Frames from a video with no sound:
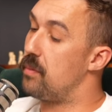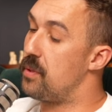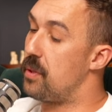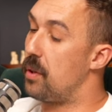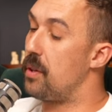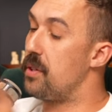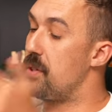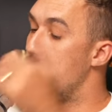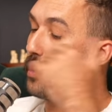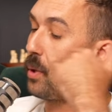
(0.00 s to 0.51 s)

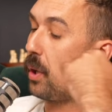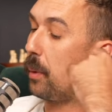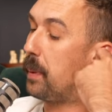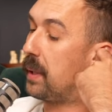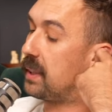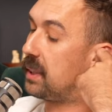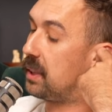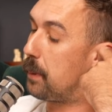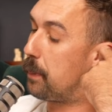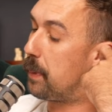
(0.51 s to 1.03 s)
throw you some
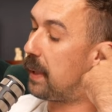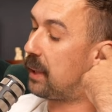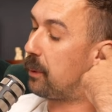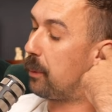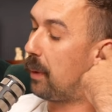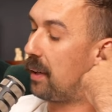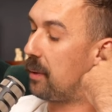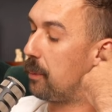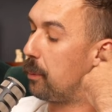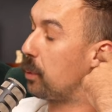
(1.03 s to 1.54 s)
topics, and you
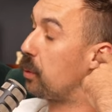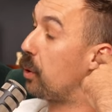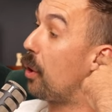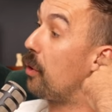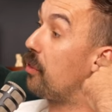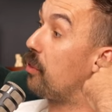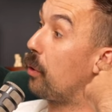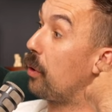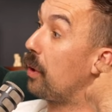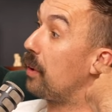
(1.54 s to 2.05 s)
pick one, and we'll
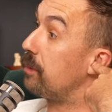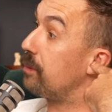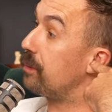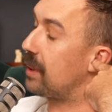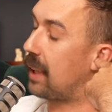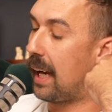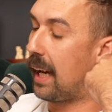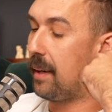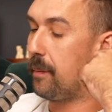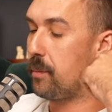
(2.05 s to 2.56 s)
go for it.
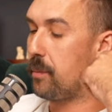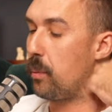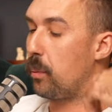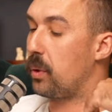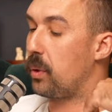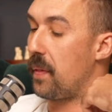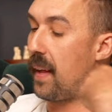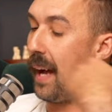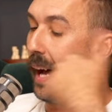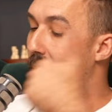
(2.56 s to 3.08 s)
Cool. Okay.
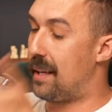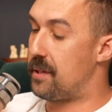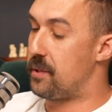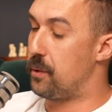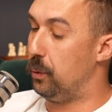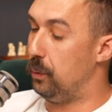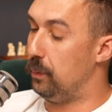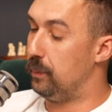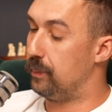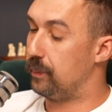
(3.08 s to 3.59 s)
We've got the
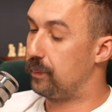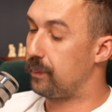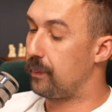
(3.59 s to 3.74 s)
hustle.